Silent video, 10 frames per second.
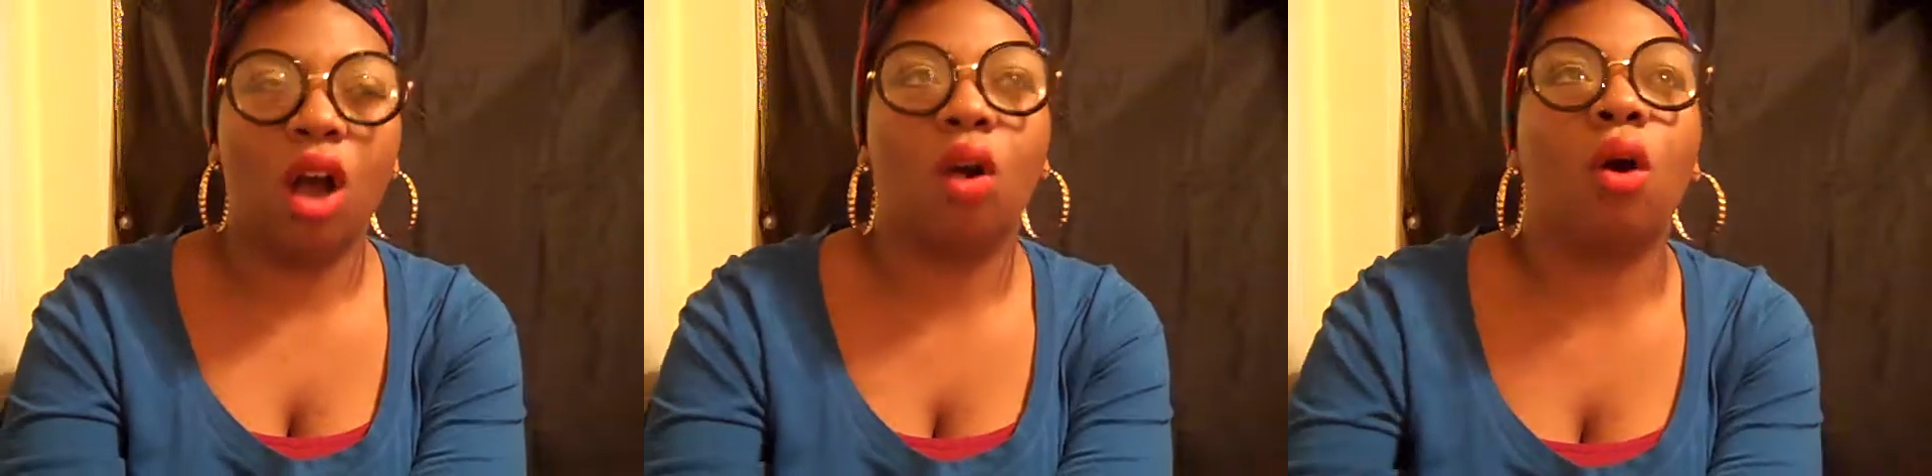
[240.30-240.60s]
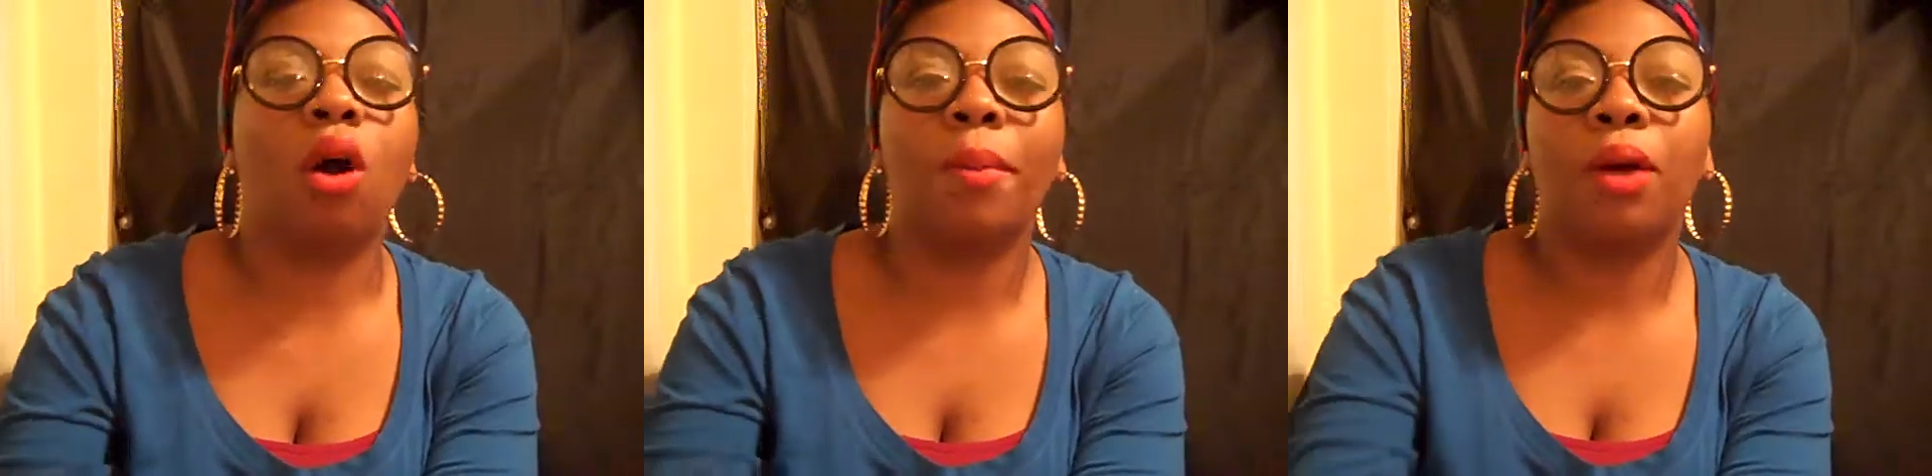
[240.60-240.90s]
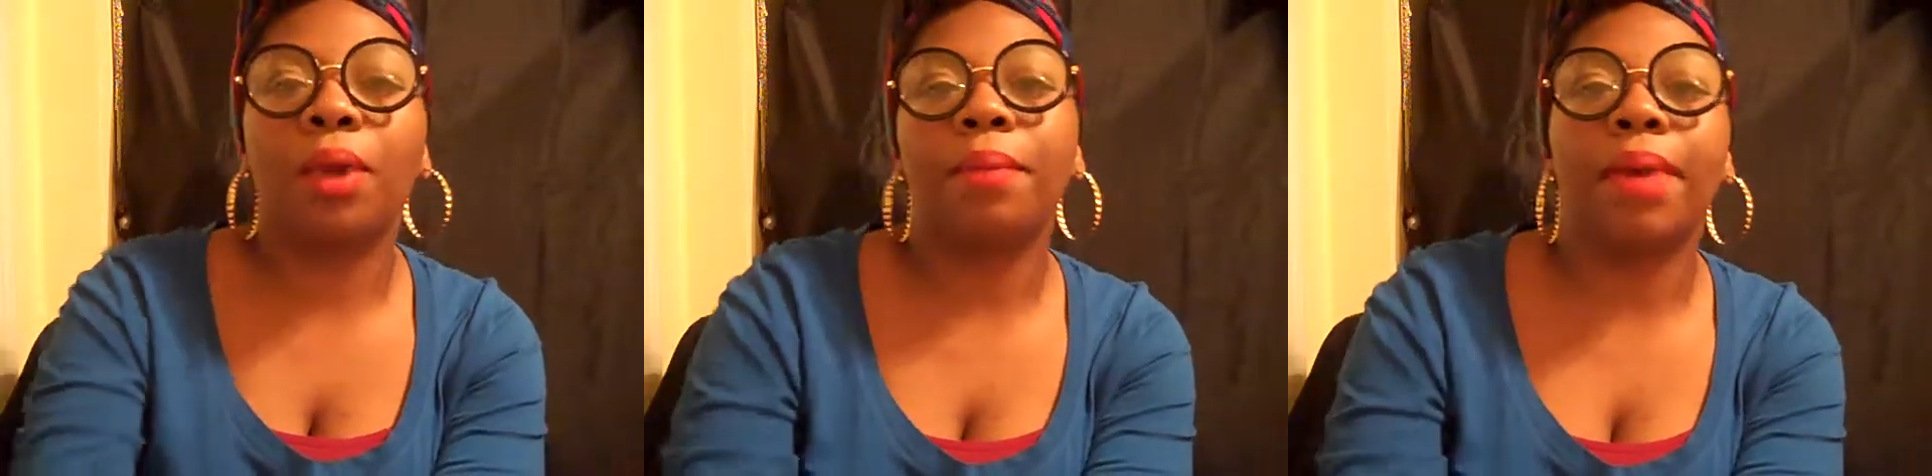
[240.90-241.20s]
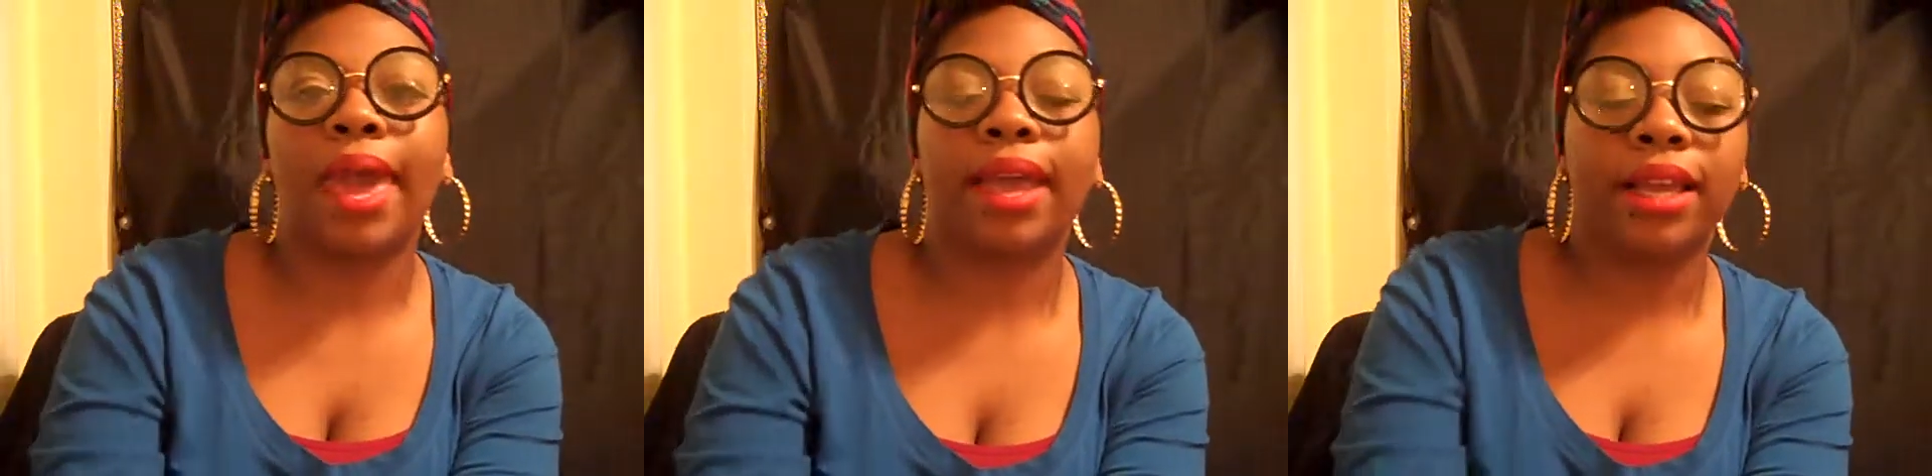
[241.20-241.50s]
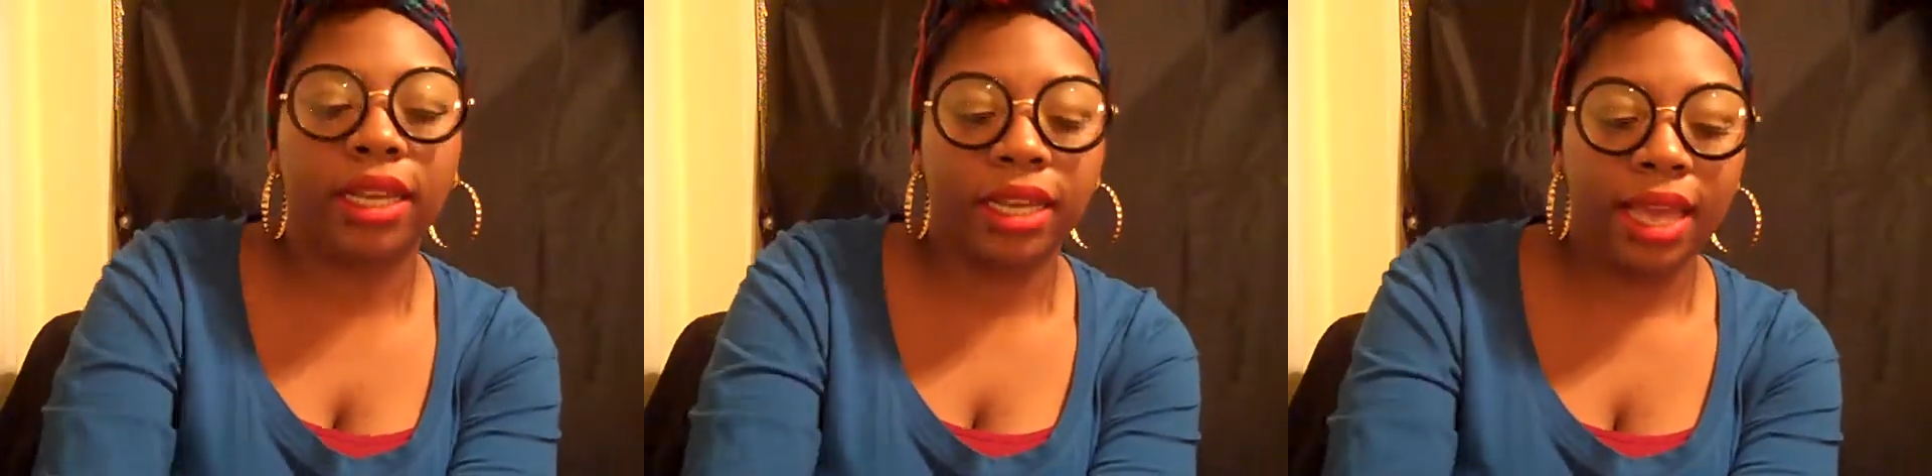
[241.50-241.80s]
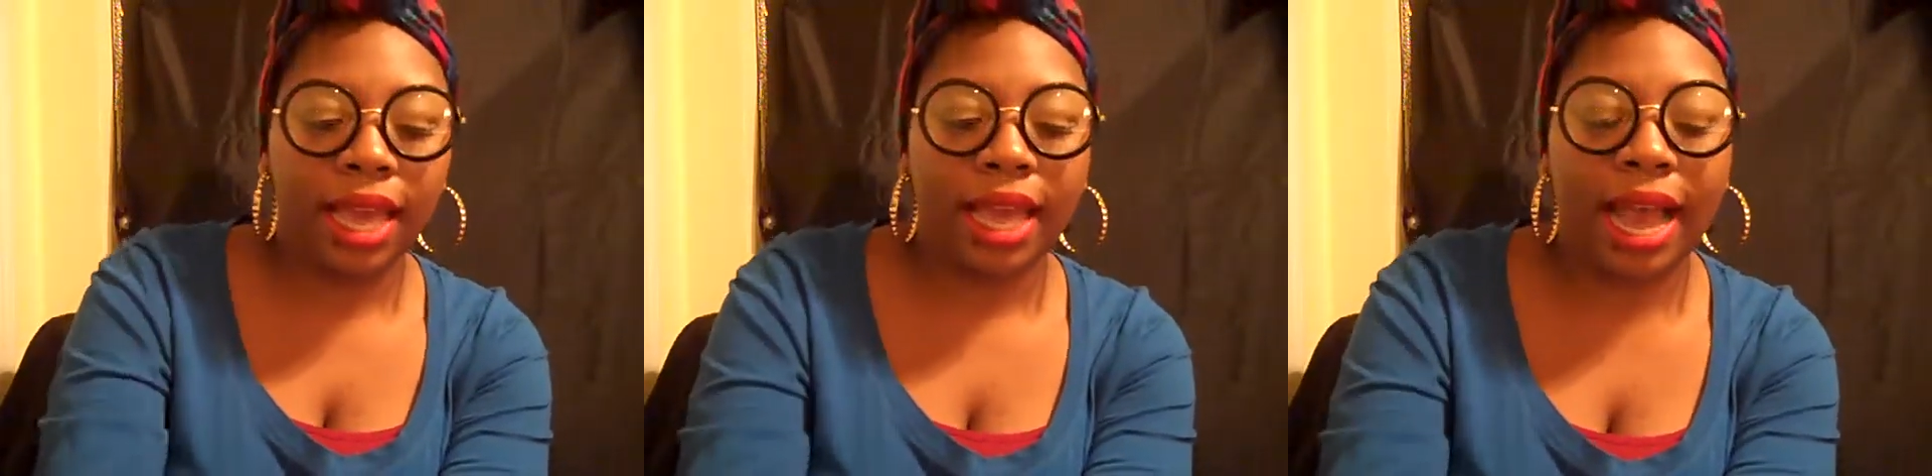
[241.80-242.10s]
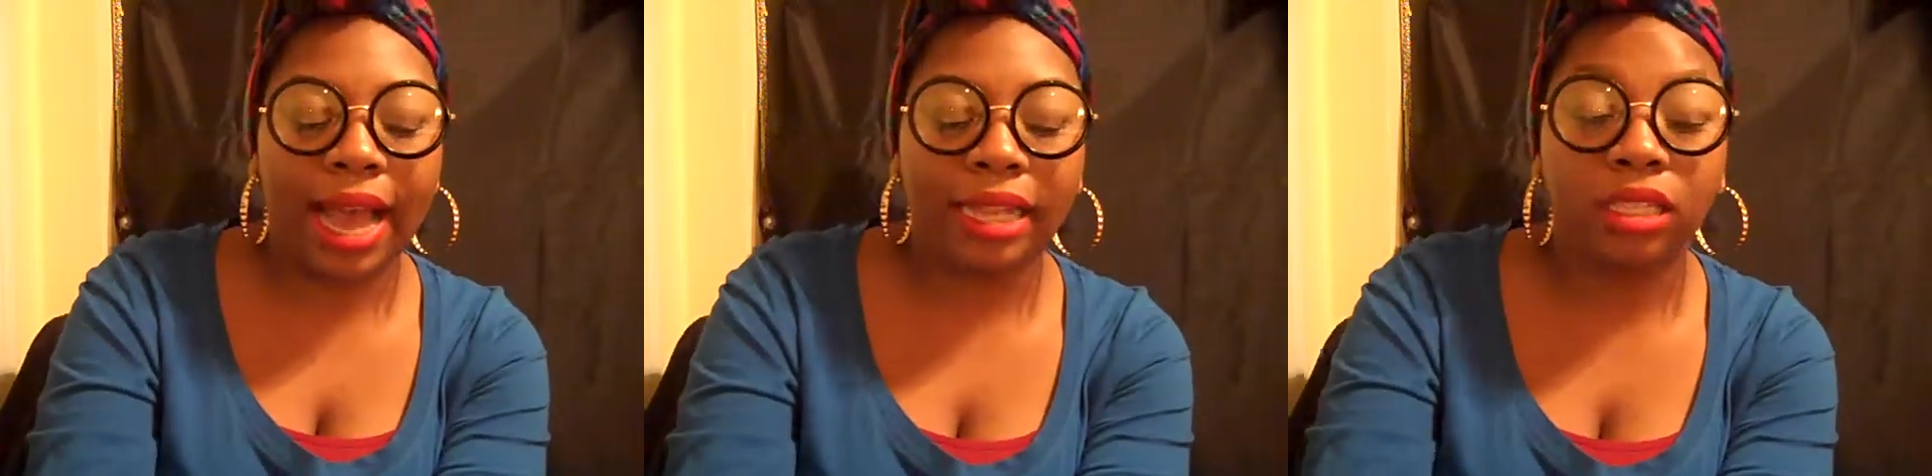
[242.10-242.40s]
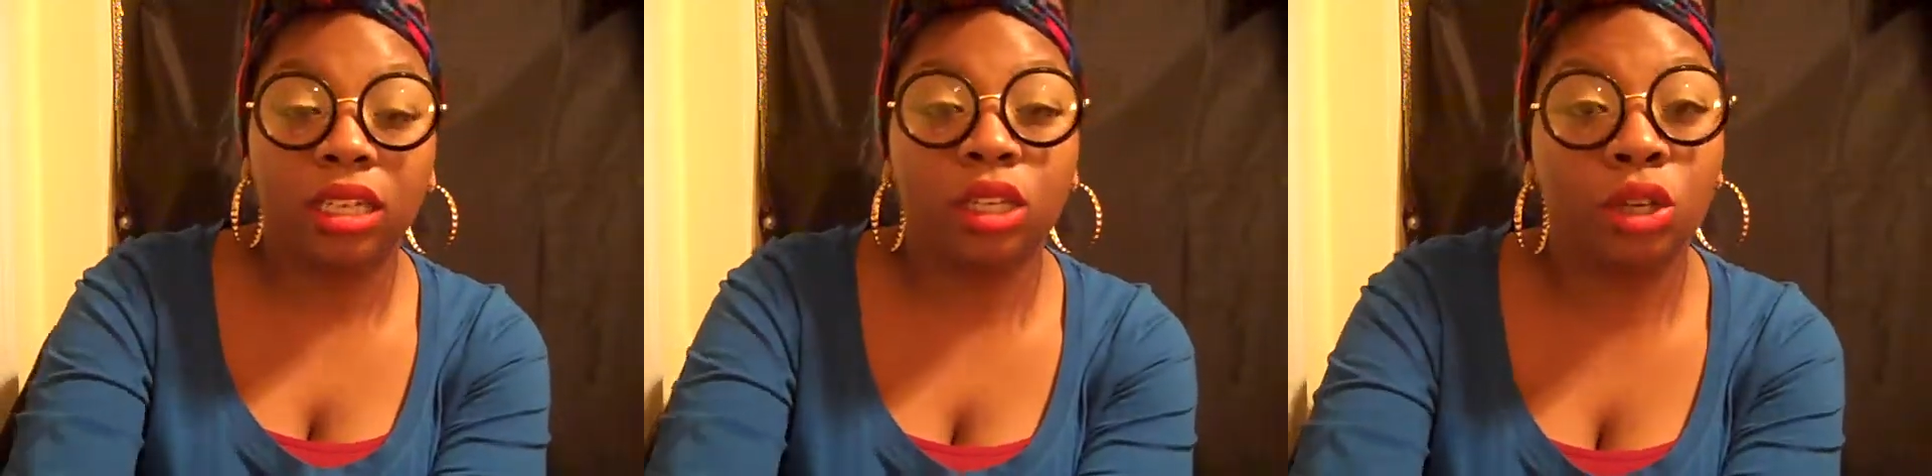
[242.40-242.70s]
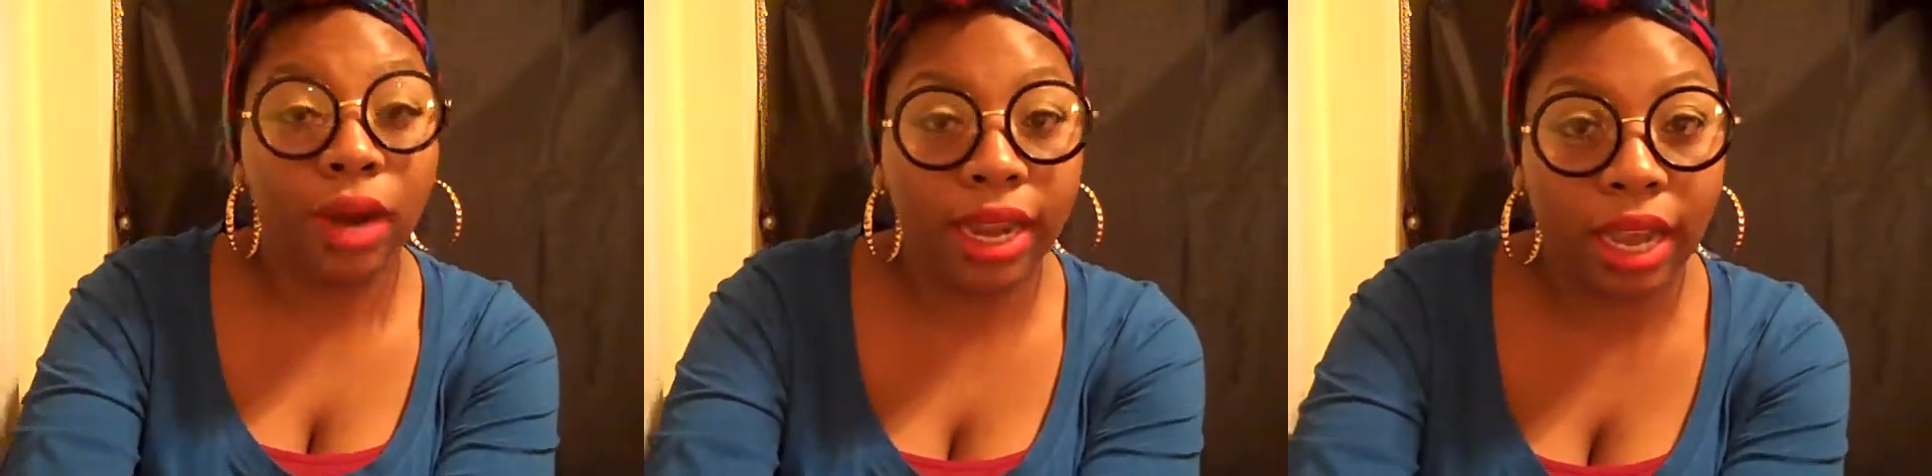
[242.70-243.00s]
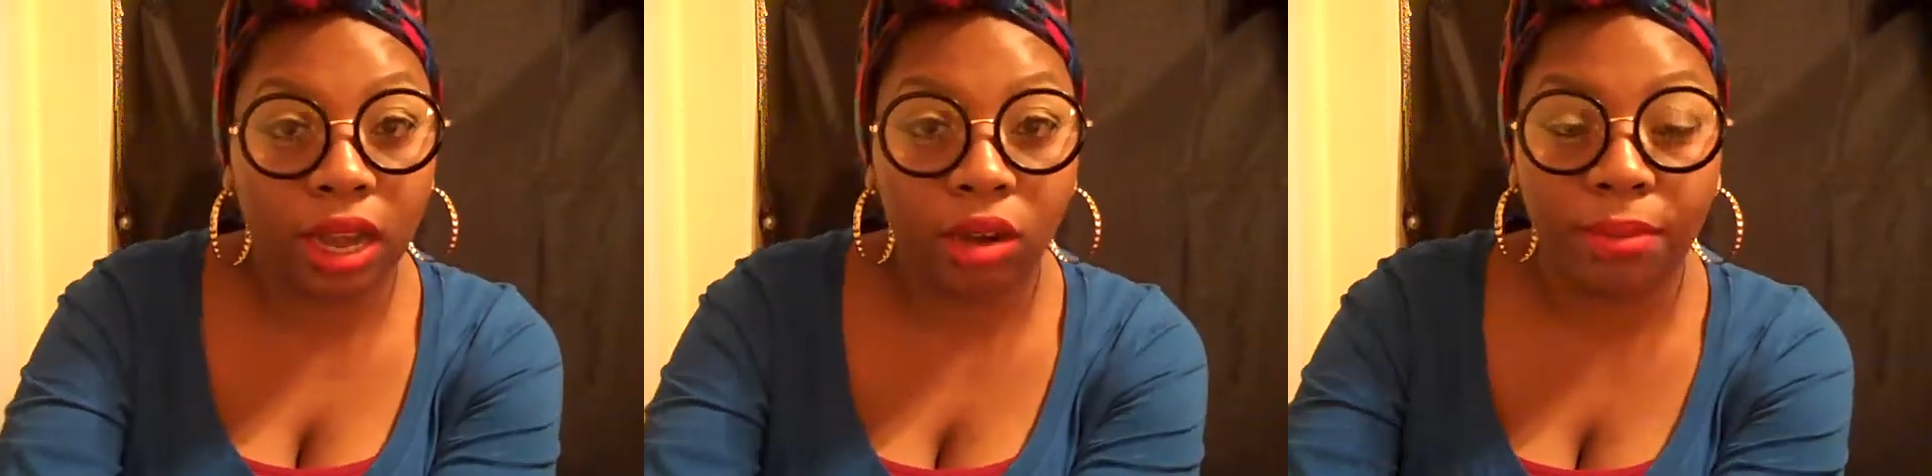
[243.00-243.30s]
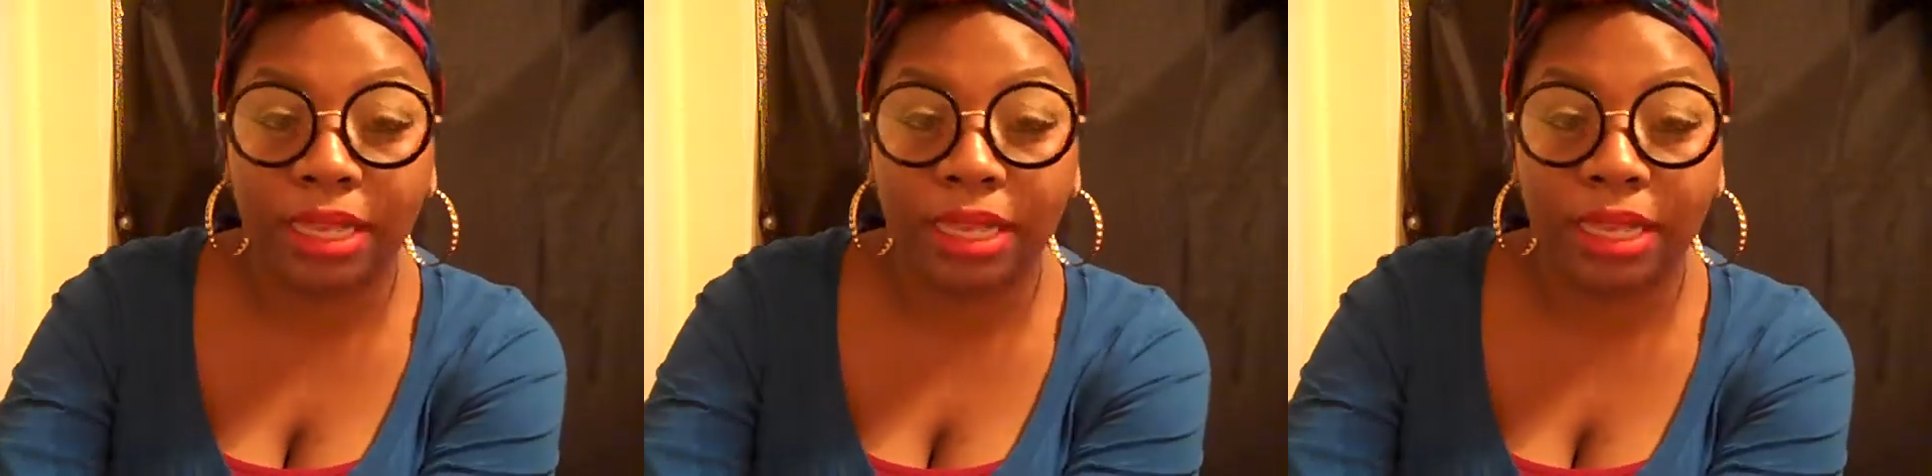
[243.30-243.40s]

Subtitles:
Oh, on my way back, I took the Greyhound.